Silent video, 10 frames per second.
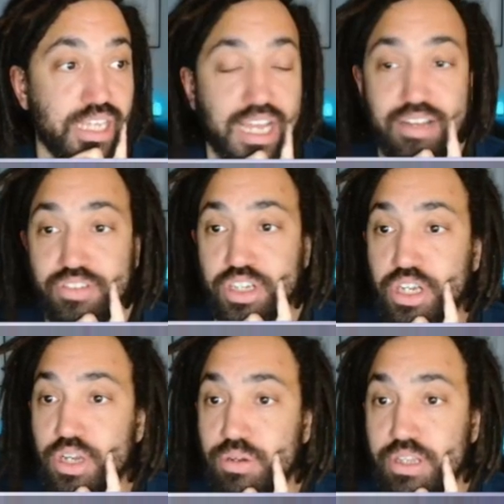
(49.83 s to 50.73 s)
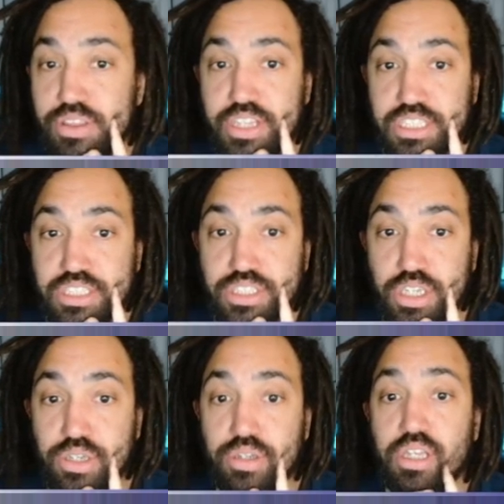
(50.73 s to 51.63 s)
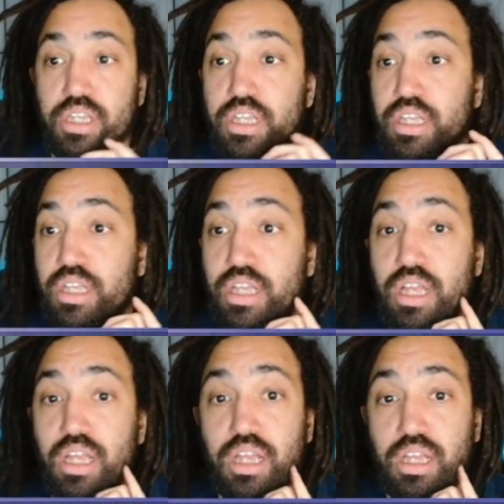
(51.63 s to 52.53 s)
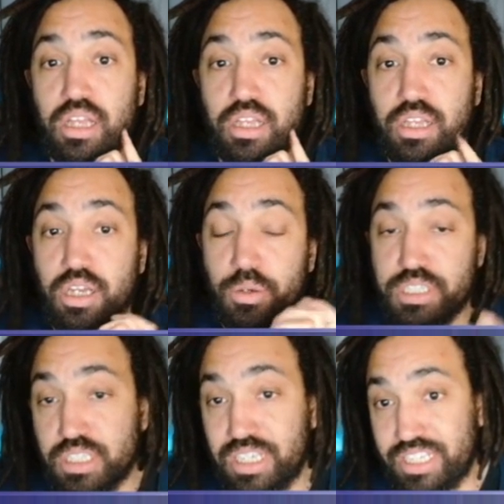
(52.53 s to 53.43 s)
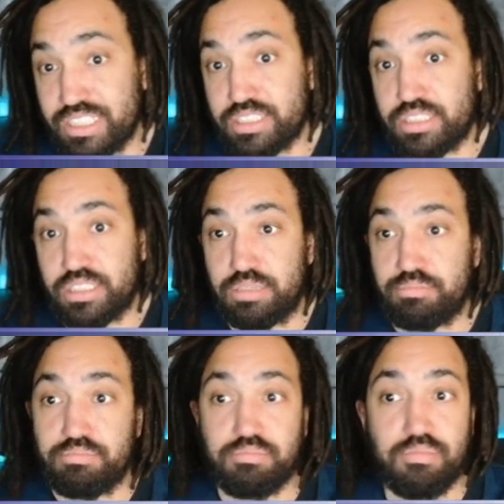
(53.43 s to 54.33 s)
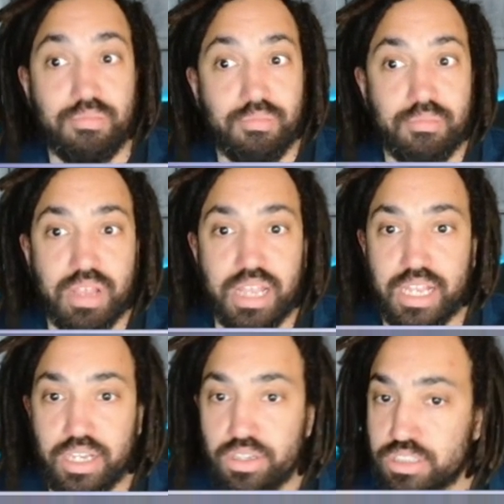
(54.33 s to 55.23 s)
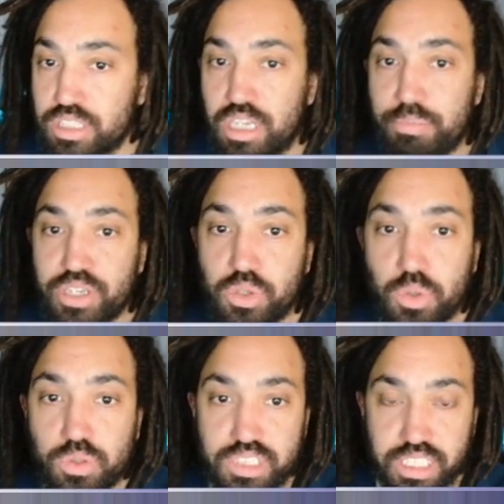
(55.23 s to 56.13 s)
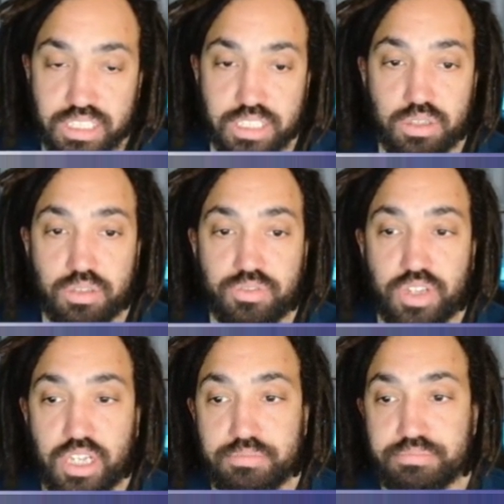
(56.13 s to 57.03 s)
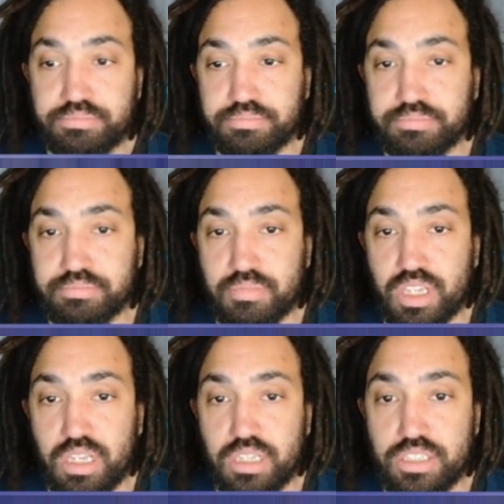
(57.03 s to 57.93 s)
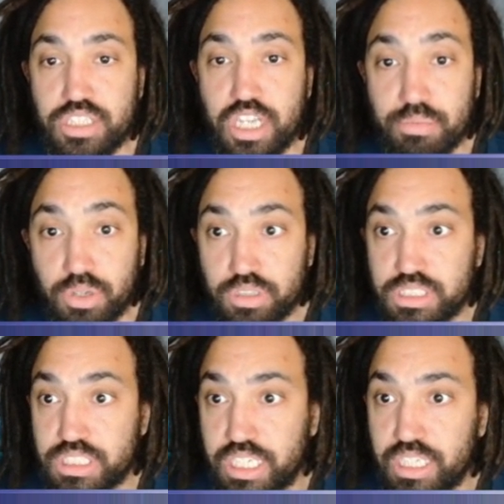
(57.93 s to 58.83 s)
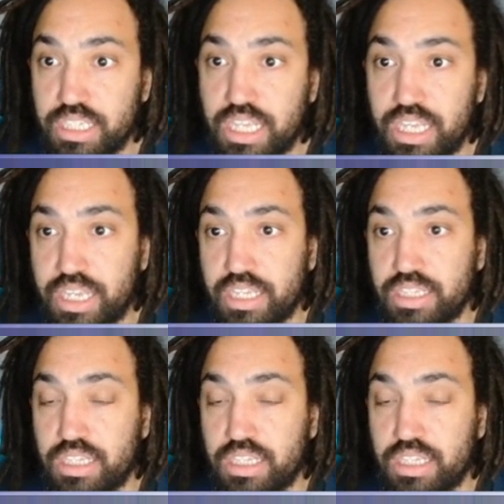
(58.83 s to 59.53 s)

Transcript: have a go at this. So, a question like this, it looks a bit daunting, so there's a lot of terminology here.